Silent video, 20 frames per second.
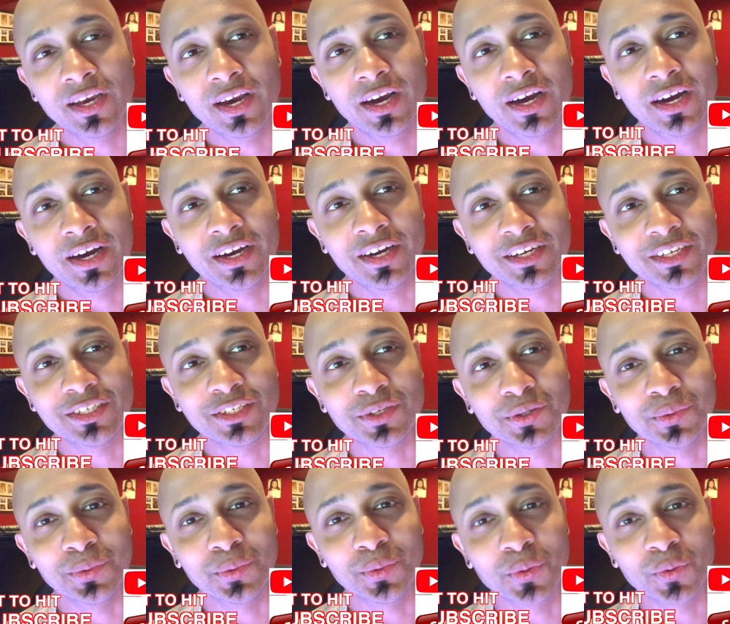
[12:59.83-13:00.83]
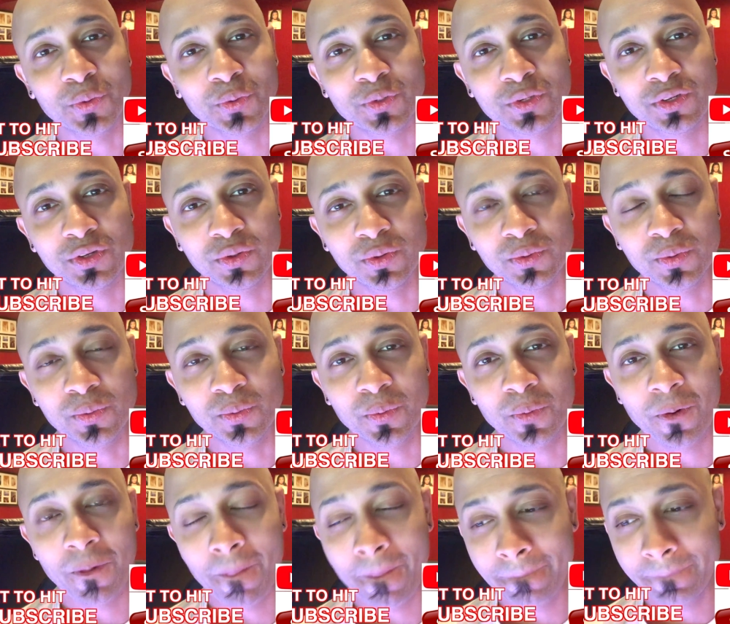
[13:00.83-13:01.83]
to
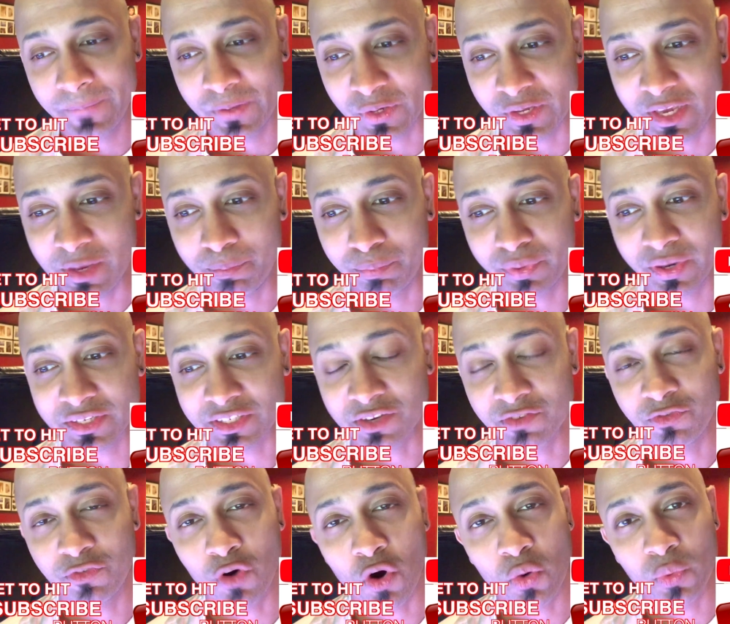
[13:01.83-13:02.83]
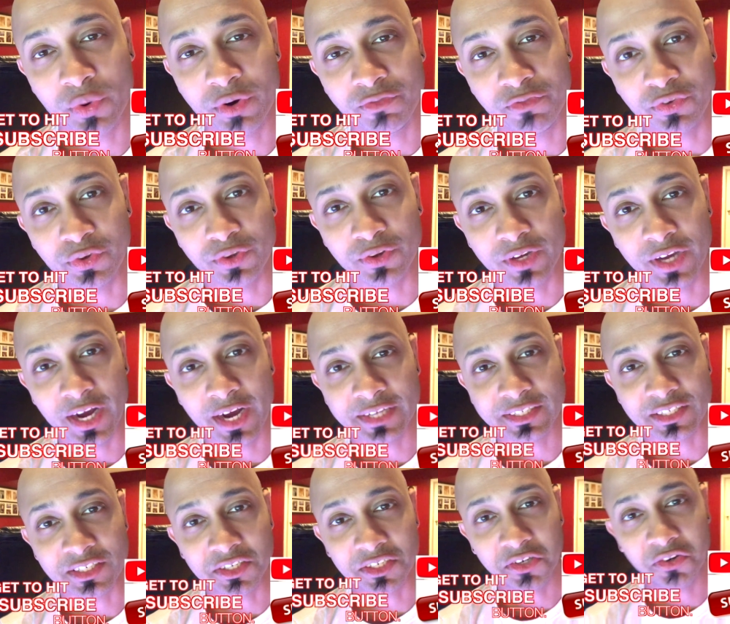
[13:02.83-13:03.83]
keep pressing forward for you
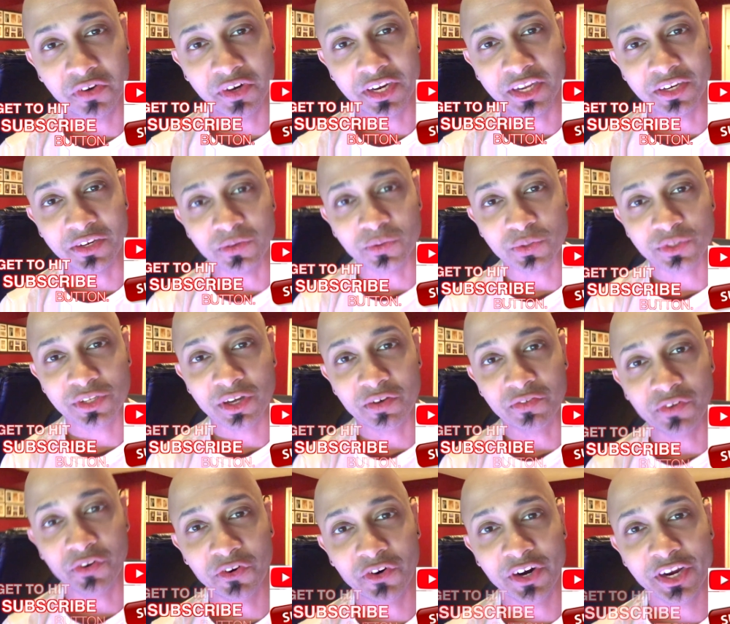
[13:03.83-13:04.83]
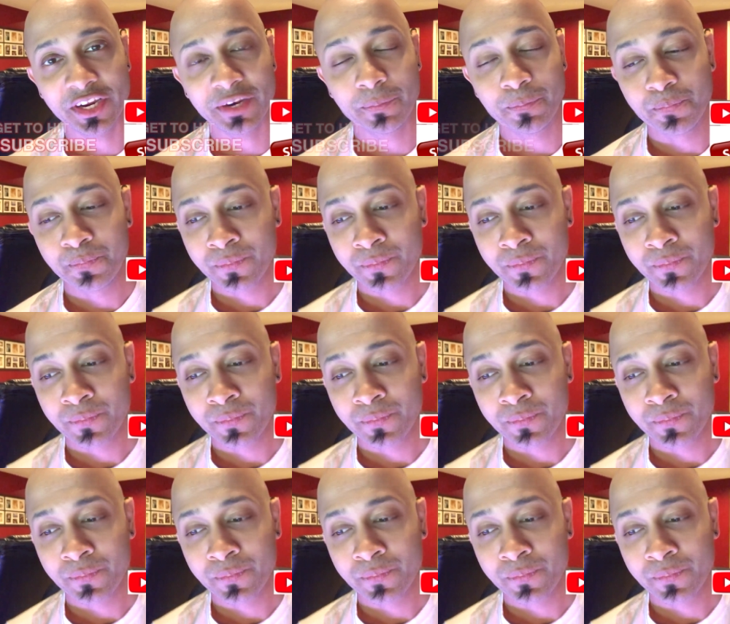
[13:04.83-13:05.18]
guys and creating new stuff. All right.